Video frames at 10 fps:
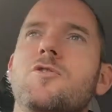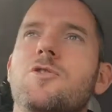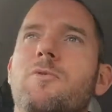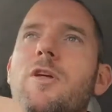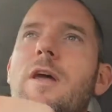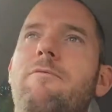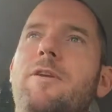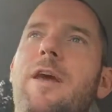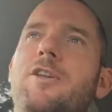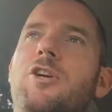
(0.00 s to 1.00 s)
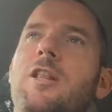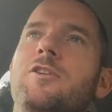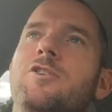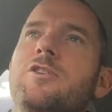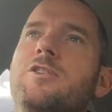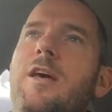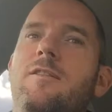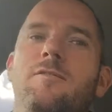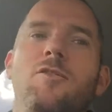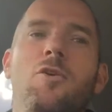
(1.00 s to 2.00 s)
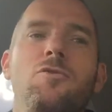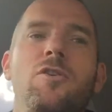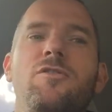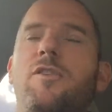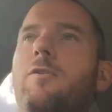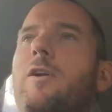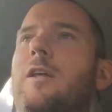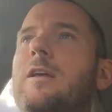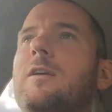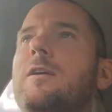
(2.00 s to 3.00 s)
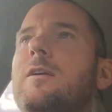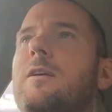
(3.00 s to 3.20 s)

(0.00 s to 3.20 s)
some of the everyday challenges that don't necessarily